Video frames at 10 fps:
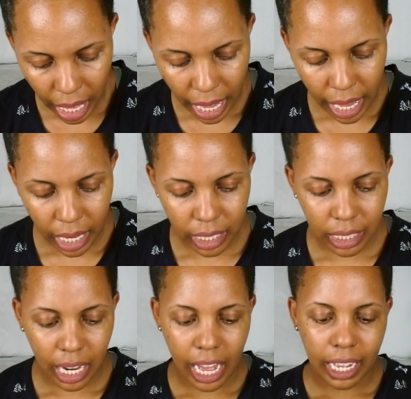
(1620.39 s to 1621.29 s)

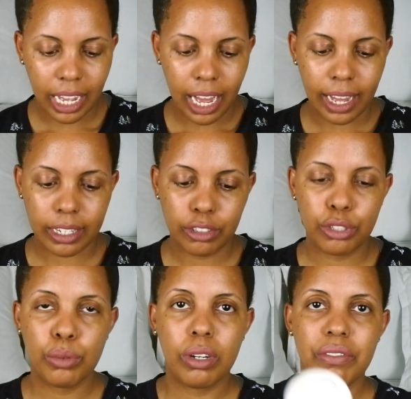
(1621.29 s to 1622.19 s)
And I
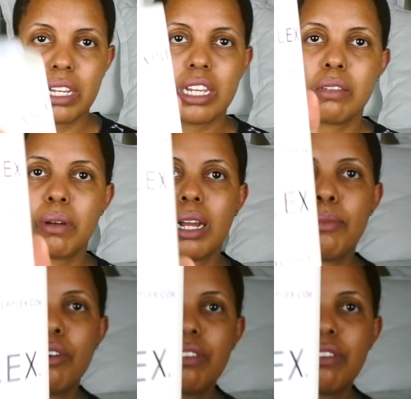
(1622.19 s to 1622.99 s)
got 2 of these, but I'm